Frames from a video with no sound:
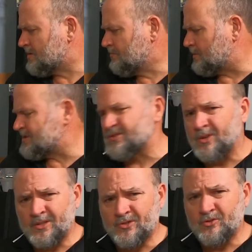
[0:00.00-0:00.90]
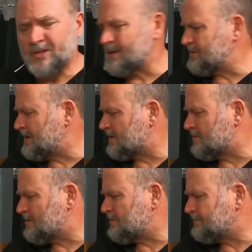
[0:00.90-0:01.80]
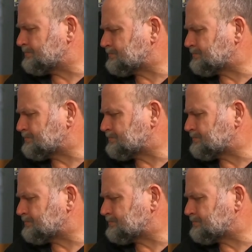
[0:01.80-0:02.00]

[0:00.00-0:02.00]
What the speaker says: Probably slightly too carbonated at the moment.